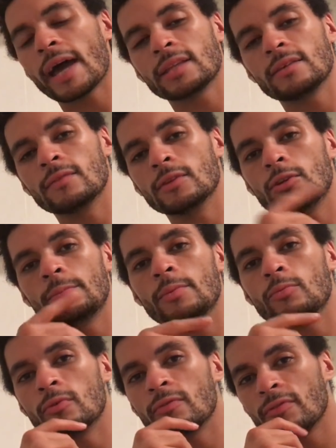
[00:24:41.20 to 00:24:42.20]
active, a little
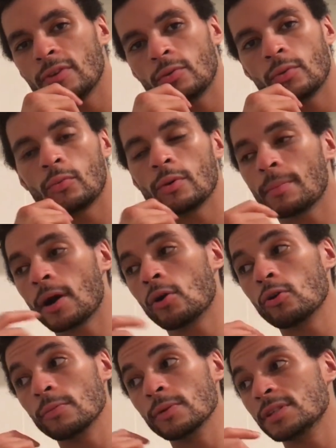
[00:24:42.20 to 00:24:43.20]
bit more frequent with my
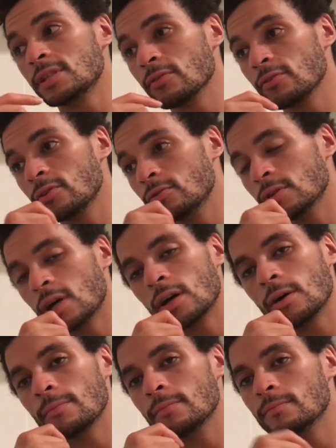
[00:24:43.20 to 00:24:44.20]
own material.
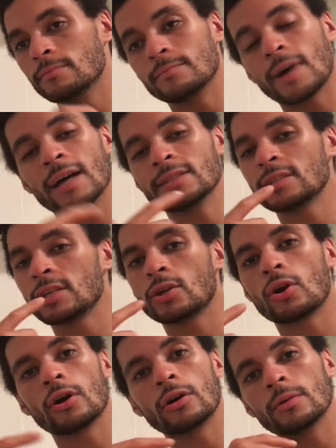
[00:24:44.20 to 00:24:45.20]
I just get
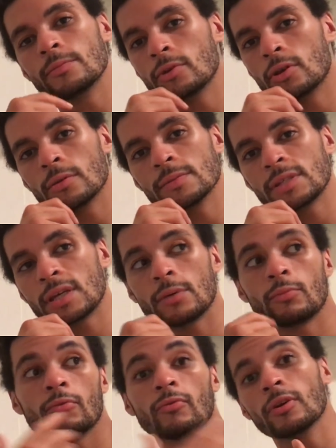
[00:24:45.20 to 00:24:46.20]
caught up, you know what I'm
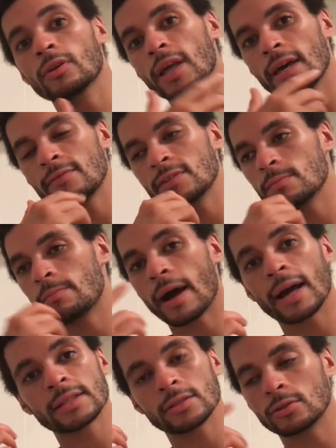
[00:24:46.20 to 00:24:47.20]
saying, with real life, just
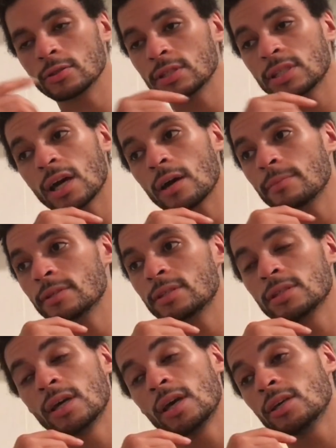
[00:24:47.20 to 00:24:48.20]
boxing all the time.
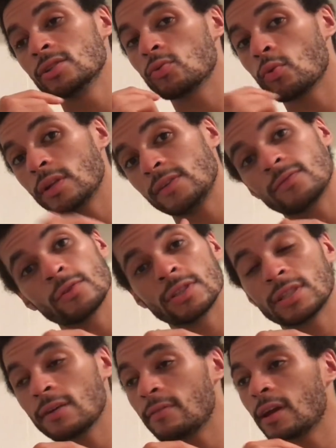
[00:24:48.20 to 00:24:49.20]
It's
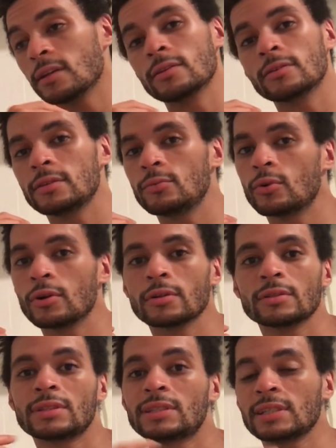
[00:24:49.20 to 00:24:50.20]
24/7. I literally
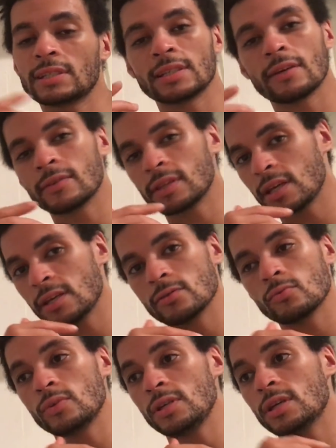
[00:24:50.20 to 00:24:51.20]
work 6-7 days
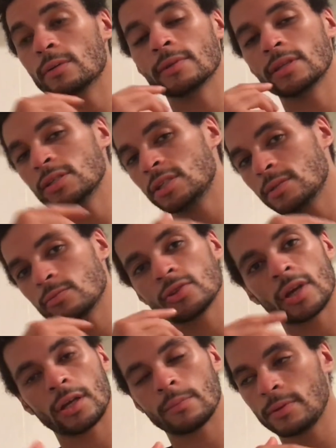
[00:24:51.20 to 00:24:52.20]
a week. I'm in the gym
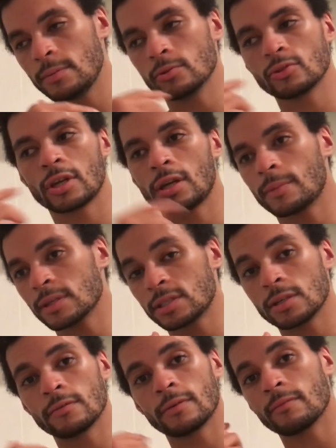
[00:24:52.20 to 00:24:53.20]
training people, training
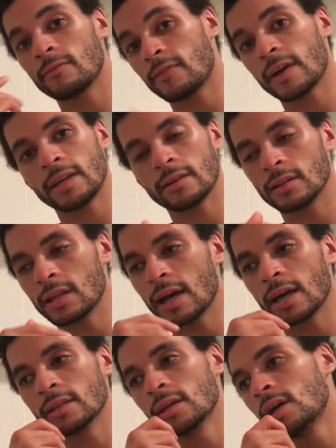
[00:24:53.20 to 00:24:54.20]
myself. I'm fighting a
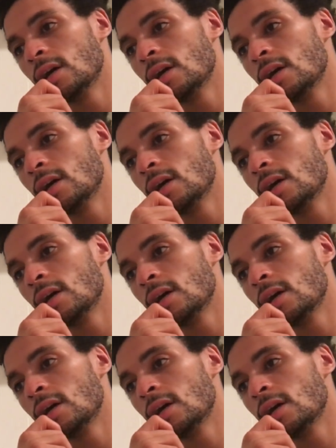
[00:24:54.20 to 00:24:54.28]
lot,